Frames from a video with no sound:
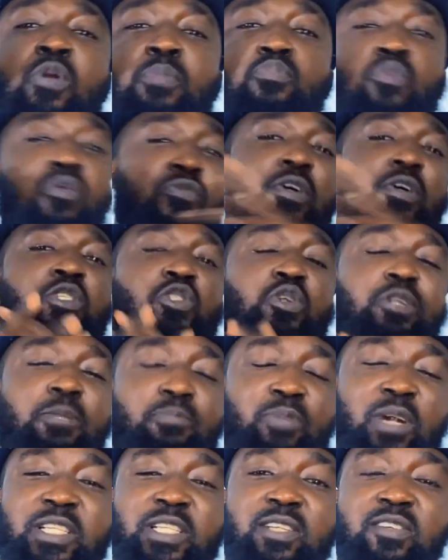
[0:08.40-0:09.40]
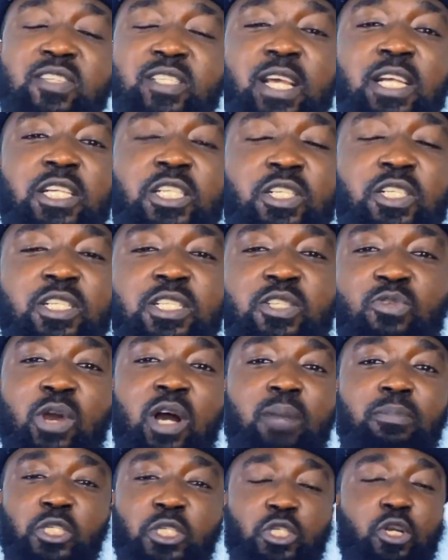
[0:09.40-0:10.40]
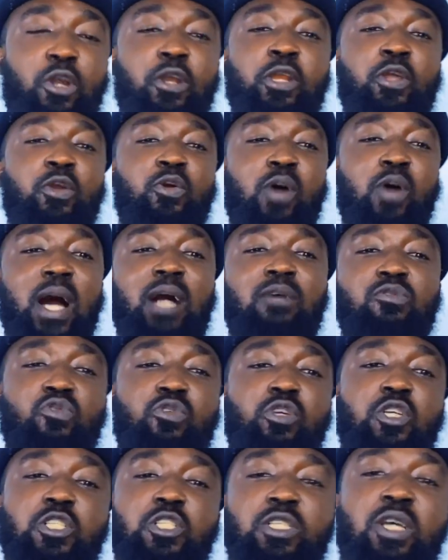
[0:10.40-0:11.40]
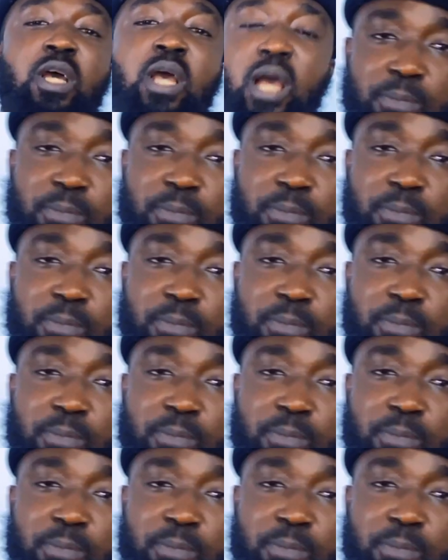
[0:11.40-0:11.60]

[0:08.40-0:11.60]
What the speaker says: we move on to the practical sections where I'll be showing you how to use